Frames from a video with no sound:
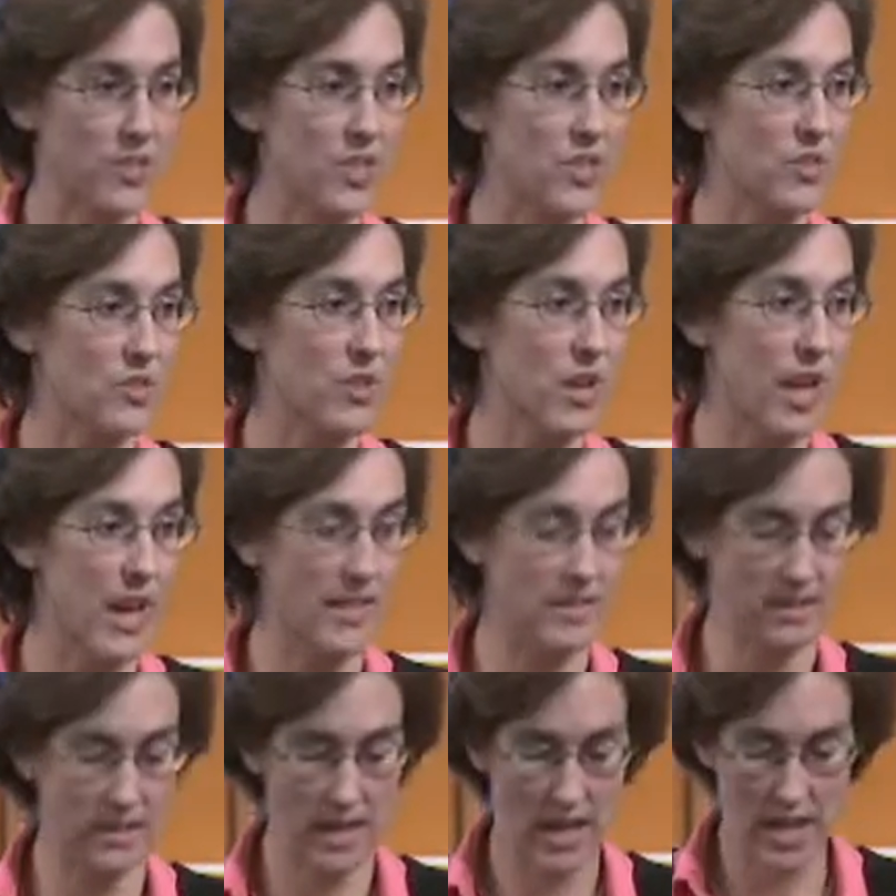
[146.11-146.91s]

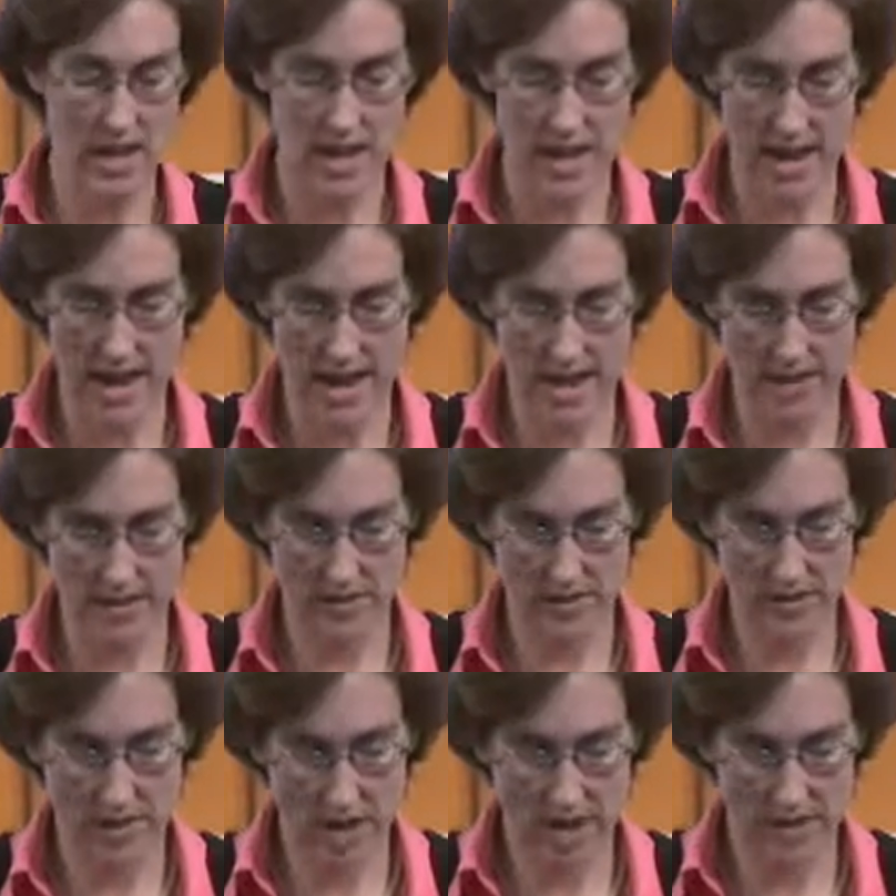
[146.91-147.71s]
Israelite and
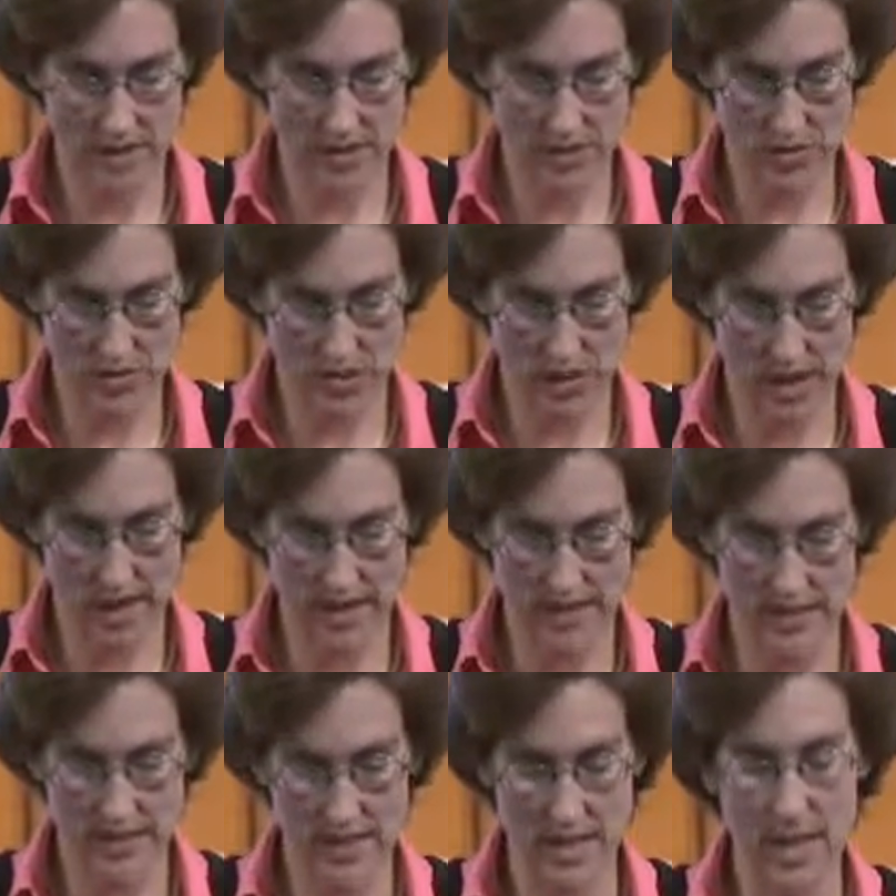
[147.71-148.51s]

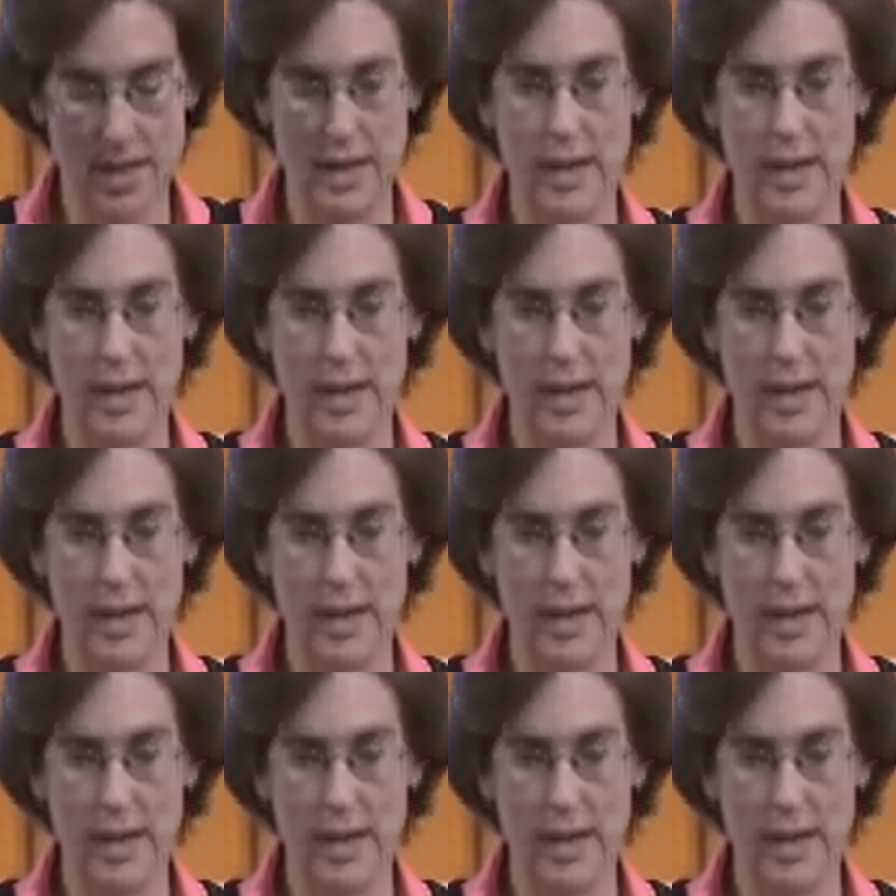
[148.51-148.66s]
non-Israelite,